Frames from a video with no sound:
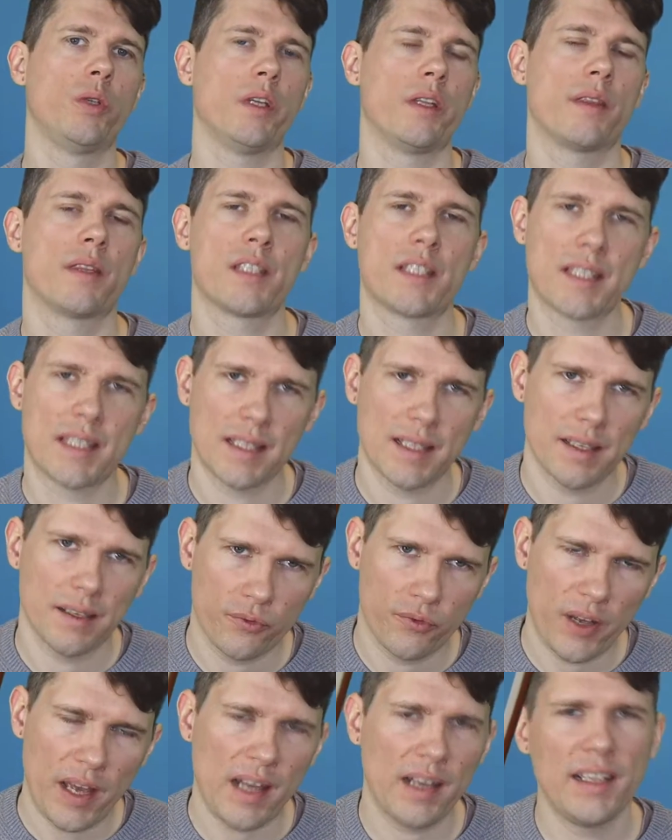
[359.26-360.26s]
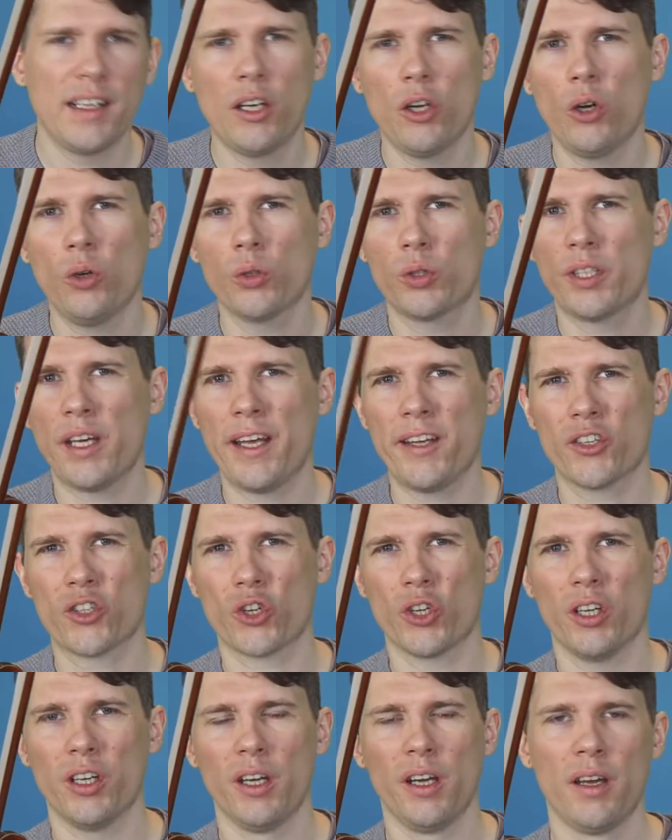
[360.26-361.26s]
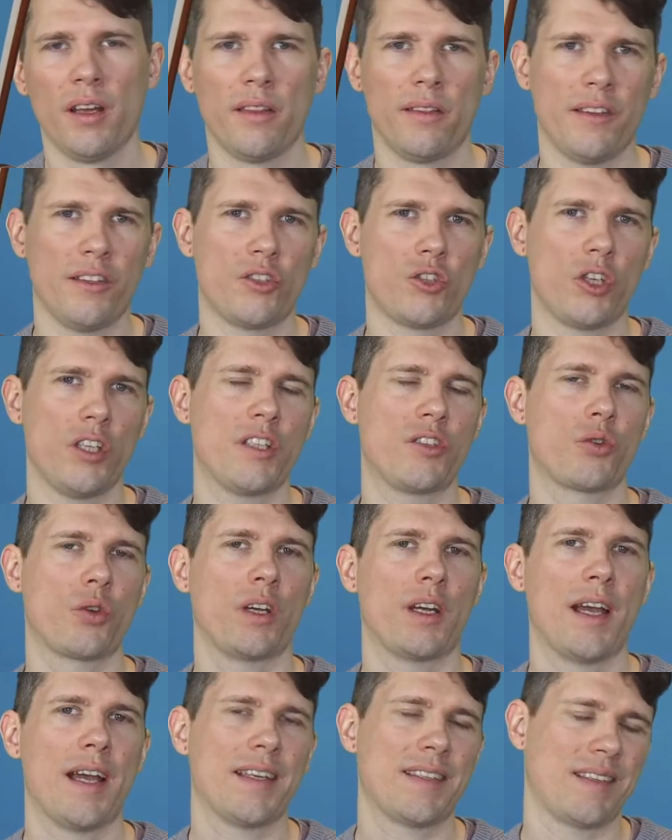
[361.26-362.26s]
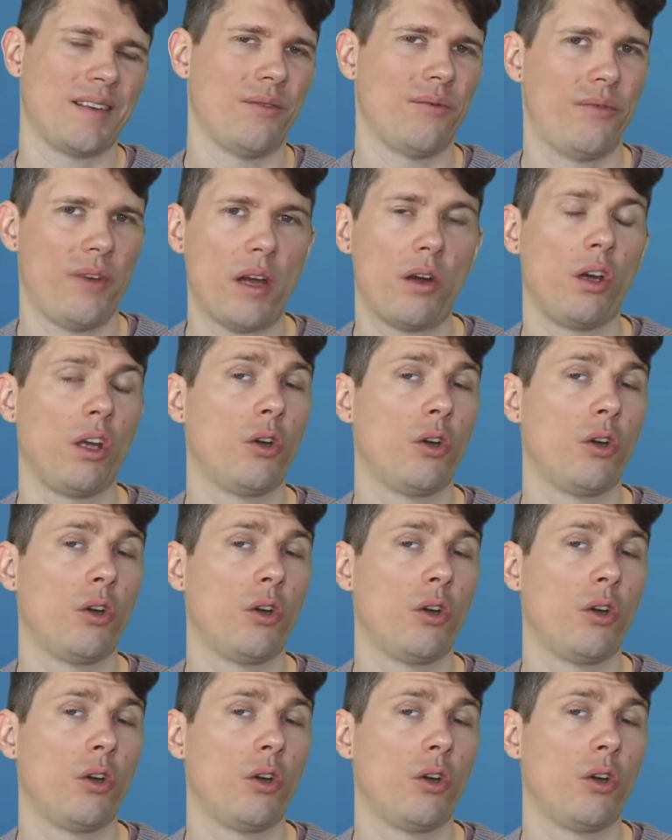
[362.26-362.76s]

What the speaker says: its fairly low tension, the G string has a very